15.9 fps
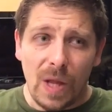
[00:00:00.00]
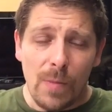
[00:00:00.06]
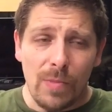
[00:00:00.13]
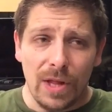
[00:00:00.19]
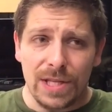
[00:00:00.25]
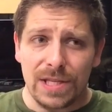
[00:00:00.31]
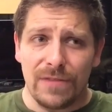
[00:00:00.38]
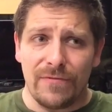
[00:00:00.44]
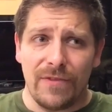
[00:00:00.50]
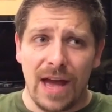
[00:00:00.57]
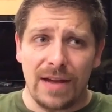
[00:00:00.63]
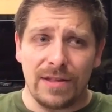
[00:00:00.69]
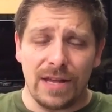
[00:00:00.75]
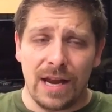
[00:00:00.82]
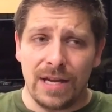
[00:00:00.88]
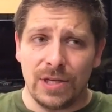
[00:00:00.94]
Plus the
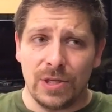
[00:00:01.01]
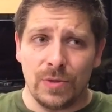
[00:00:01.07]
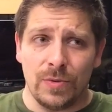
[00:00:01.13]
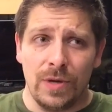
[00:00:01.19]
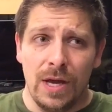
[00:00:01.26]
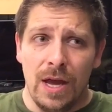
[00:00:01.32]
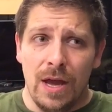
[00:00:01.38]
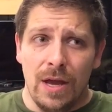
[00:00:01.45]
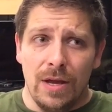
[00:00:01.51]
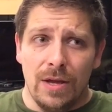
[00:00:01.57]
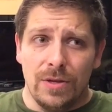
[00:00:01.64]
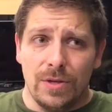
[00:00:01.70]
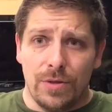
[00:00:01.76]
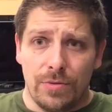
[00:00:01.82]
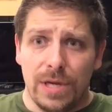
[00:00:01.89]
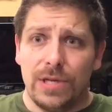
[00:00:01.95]
fact that I do
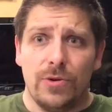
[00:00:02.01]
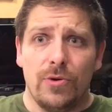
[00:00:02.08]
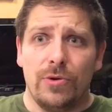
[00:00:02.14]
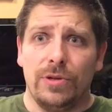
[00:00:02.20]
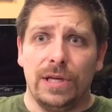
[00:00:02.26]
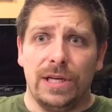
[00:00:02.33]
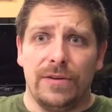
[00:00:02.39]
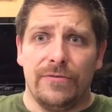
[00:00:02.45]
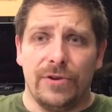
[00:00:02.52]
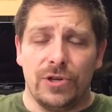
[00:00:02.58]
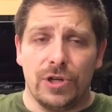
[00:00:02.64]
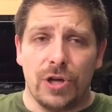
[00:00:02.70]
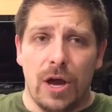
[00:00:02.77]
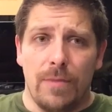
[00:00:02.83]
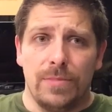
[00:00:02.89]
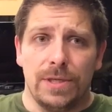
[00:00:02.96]
3 totally different
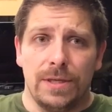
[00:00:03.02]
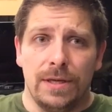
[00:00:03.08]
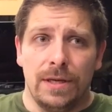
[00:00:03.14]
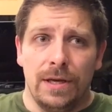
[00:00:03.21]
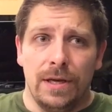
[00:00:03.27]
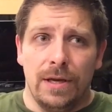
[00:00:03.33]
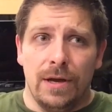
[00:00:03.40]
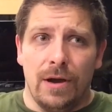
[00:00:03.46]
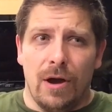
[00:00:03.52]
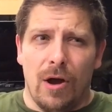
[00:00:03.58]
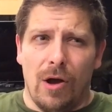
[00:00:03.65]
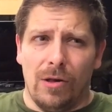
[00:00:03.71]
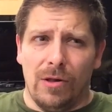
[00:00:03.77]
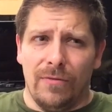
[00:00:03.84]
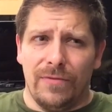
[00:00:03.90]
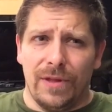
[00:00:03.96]
jobs.
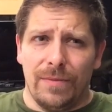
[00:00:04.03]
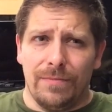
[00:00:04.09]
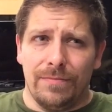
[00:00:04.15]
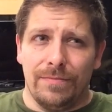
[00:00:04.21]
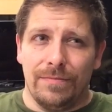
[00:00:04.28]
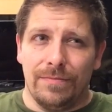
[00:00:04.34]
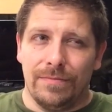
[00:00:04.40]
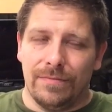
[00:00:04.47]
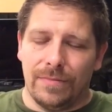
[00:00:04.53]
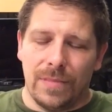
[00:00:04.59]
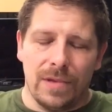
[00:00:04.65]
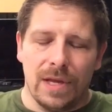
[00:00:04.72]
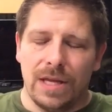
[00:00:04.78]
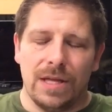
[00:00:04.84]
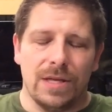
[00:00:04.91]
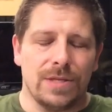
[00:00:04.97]
All of them,
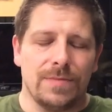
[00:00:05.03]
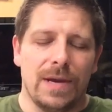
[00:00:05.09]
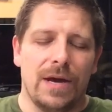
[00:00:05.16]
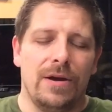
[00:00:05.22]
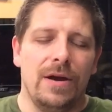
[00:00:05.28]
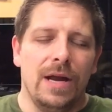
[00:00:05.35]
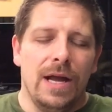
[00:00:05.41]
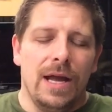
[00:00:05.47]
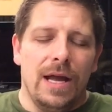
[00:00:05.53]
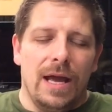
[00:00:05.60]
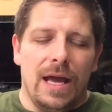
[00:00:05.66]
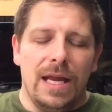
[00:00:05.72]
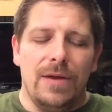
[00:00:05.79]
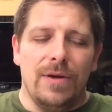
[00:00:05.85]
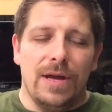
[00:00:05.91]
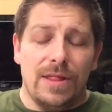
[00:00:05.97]
it doesn't matter.
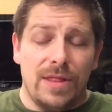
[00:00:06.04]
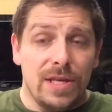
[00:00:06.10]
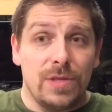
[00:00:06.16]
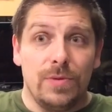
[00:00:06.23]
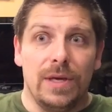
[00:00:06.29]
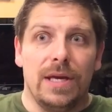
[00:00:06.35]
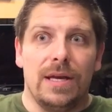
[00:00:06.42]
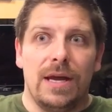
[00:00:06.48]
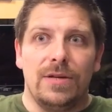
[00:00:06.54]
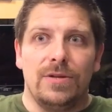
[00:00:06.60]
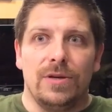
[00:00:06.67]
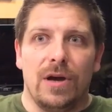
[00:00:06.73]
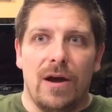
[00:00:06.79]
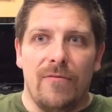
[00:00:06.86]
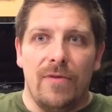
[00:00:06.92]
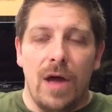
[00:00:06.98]
Anyway, this weekend I
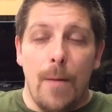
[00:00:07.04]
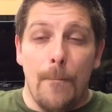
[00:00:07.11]
took off.